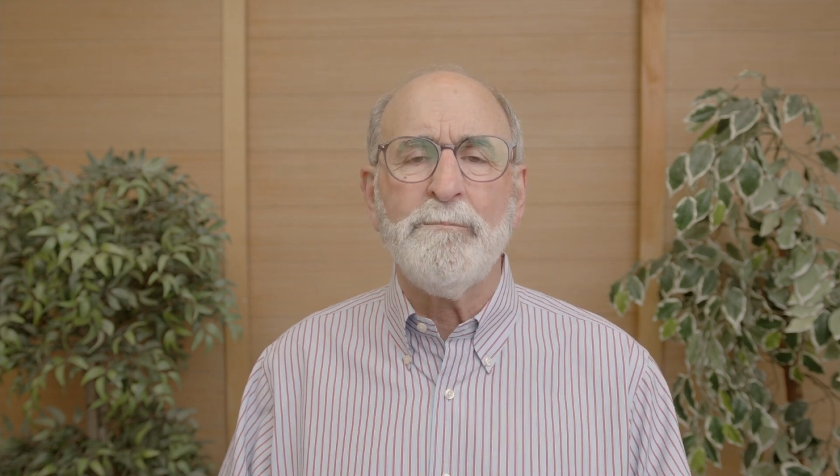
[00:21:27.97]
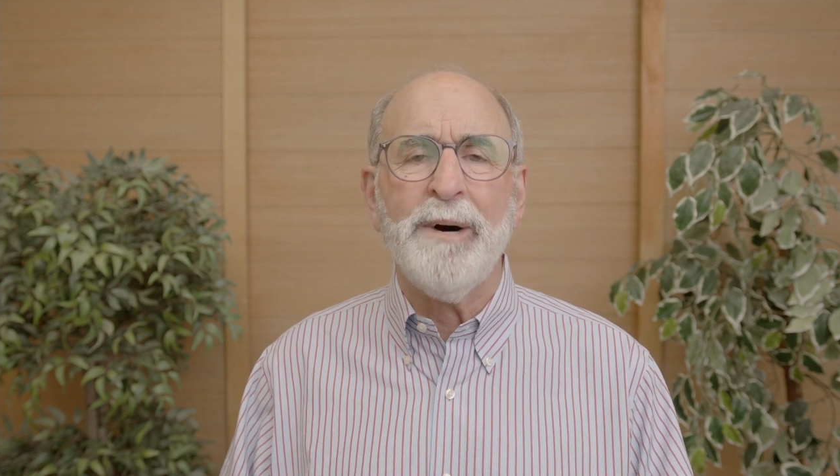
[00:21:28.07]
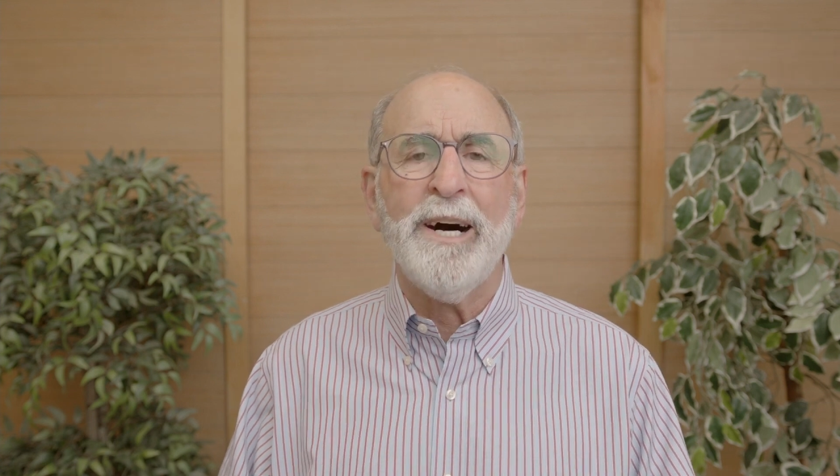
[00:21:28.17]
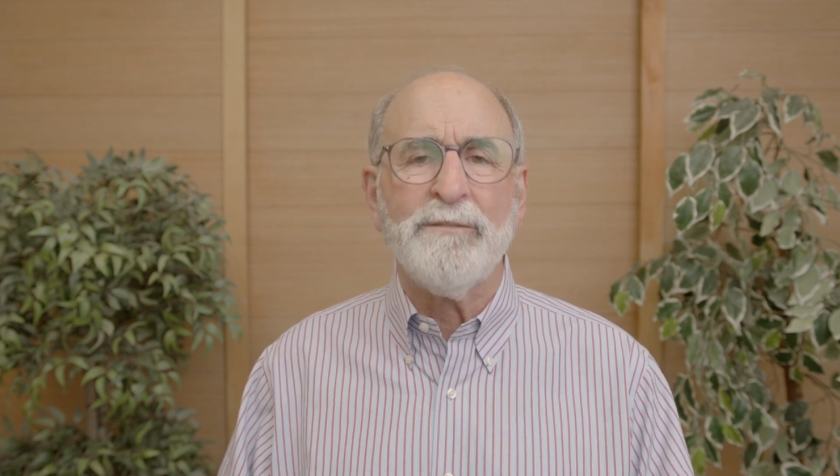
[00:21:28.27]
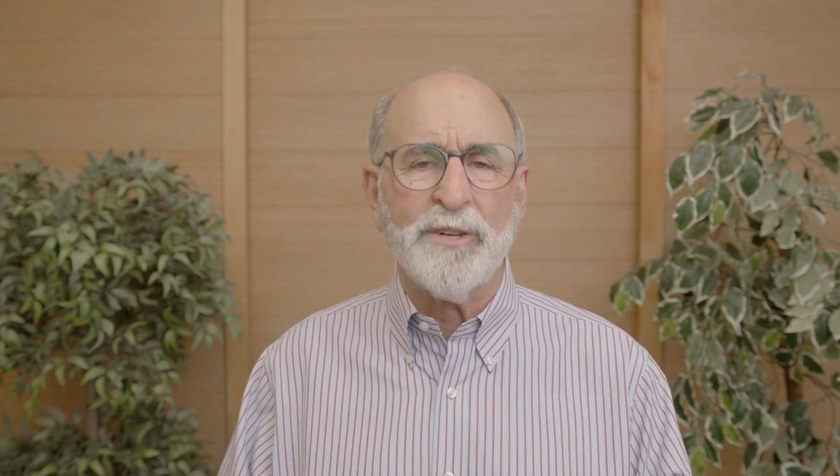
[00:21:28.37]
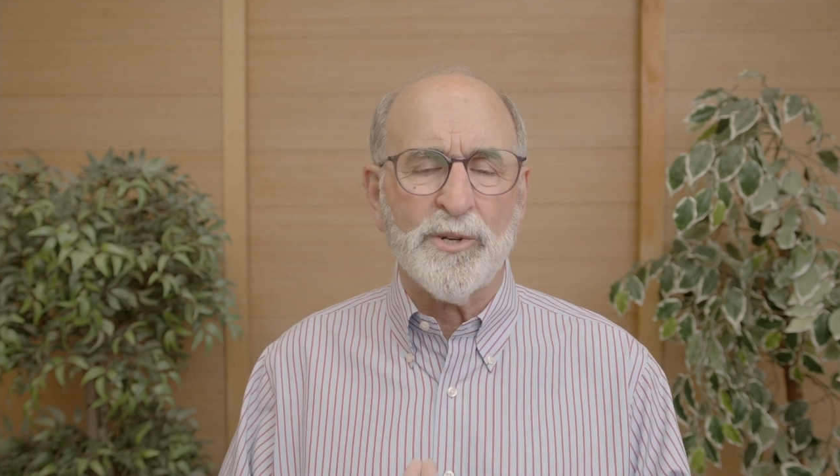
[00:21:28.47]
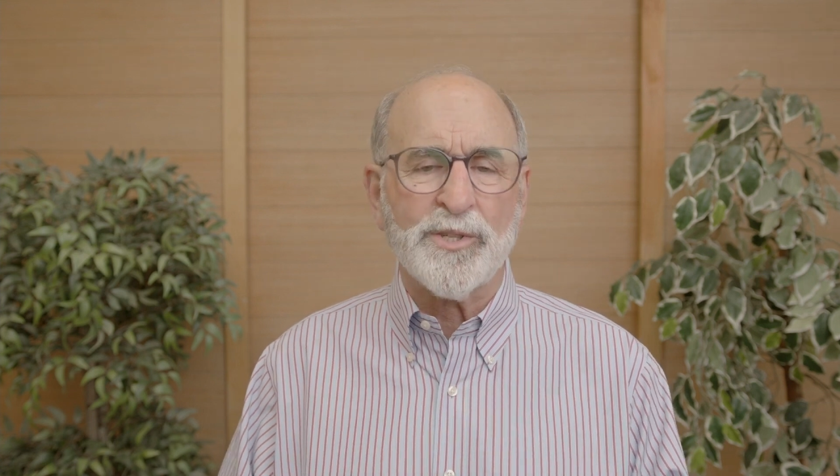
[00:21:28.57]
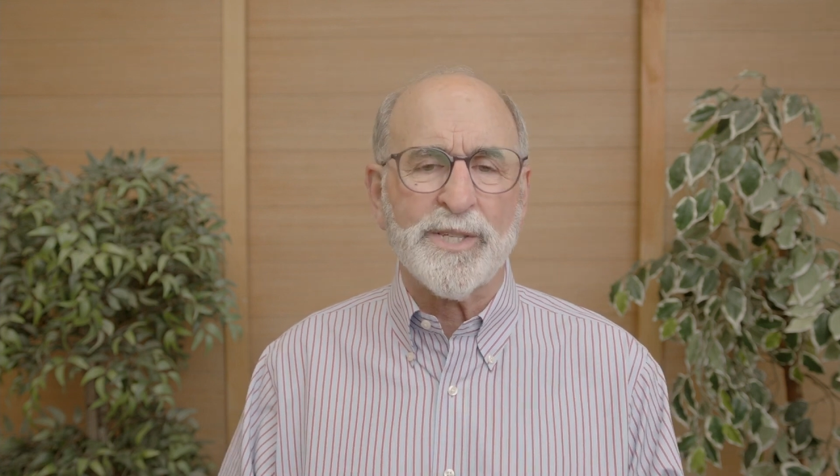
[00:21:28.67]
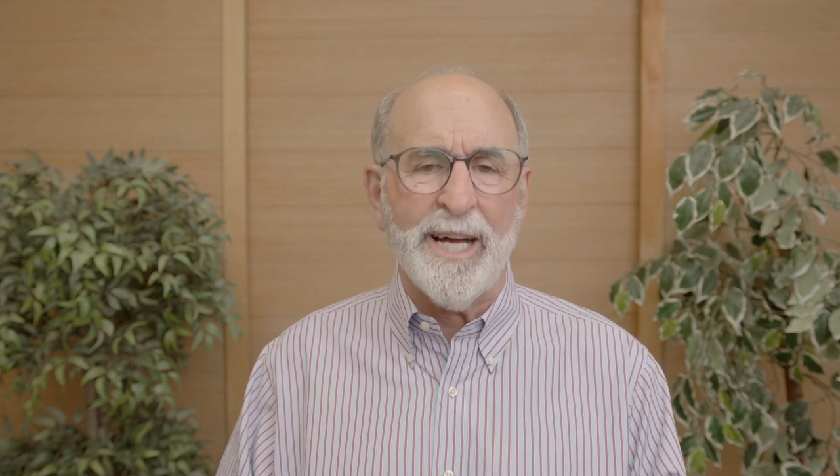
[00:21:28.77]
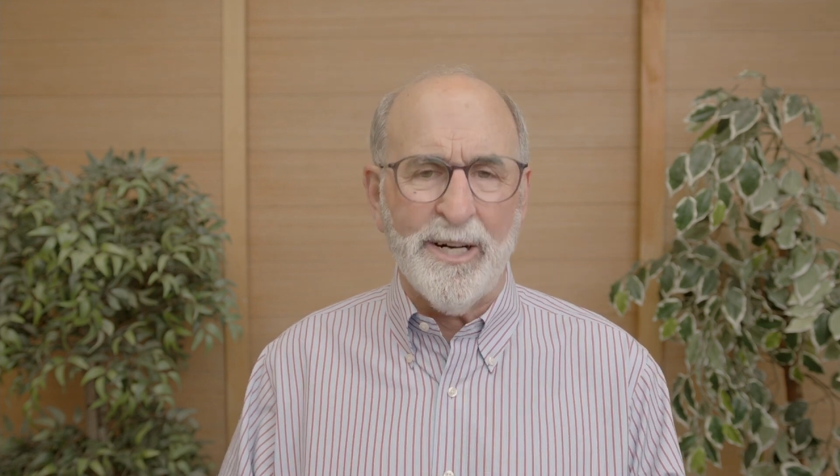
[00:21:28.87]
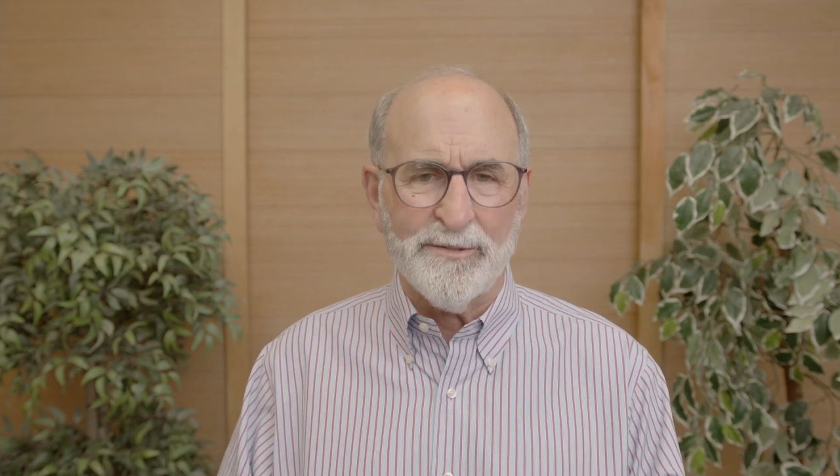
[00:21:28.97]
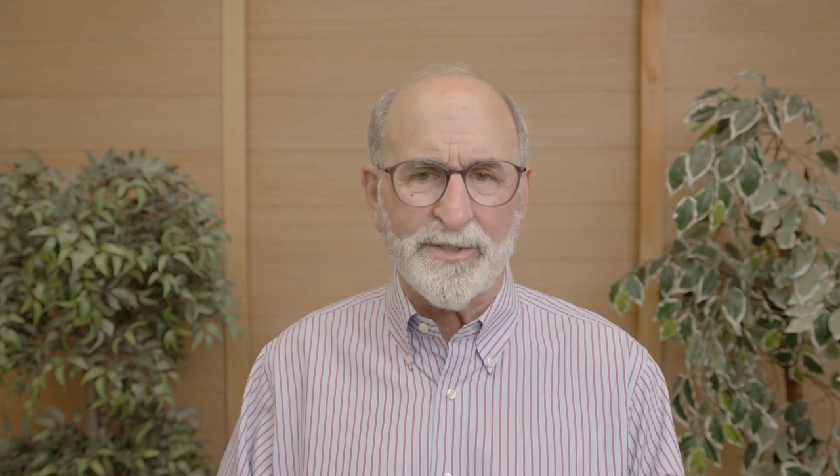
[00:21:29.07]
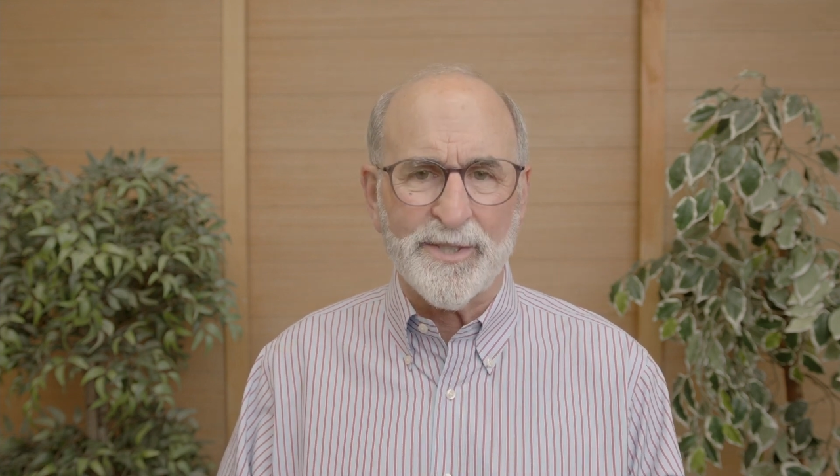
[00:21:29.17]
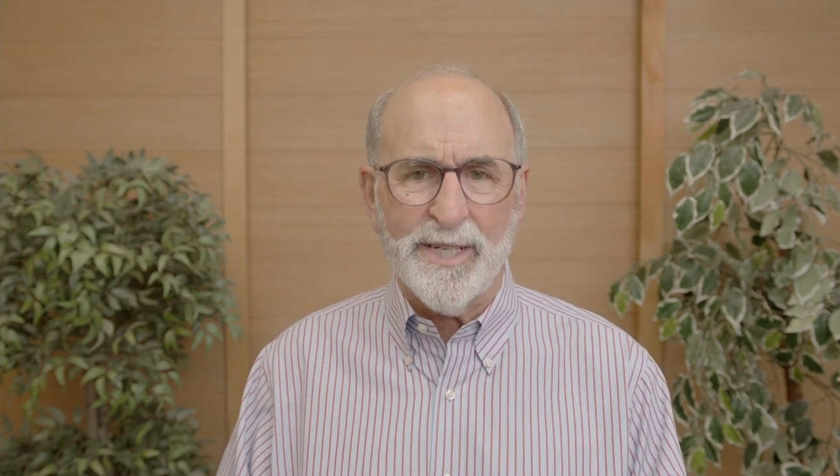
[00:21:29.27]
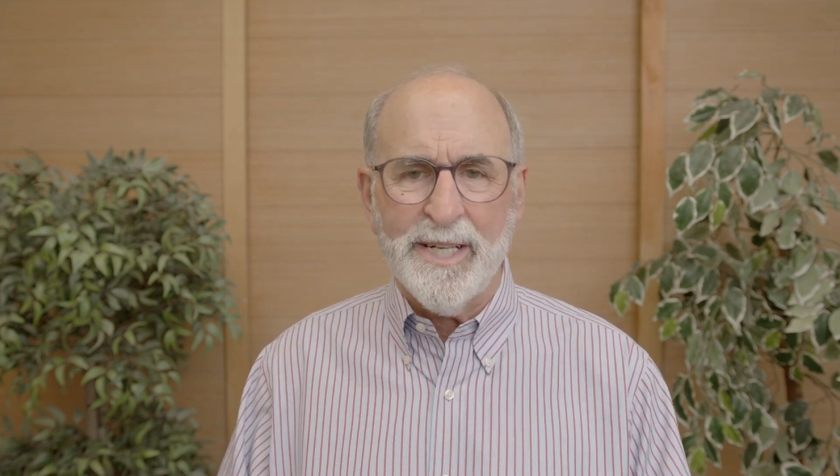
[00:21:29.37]
above
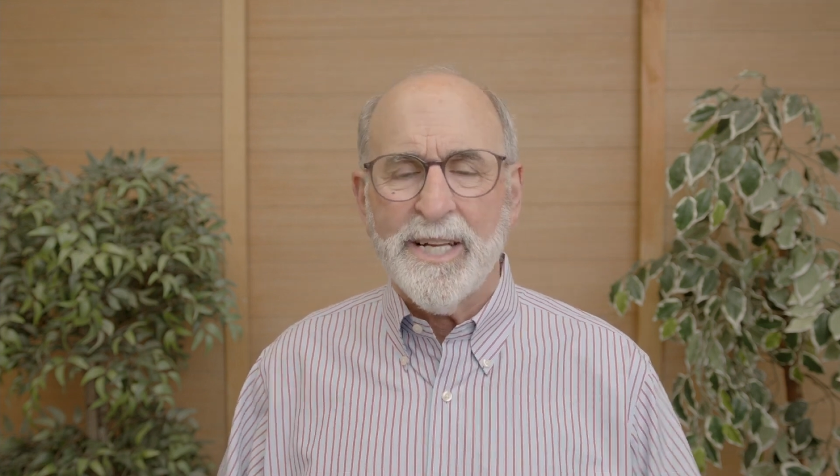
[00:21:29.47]
yourselves.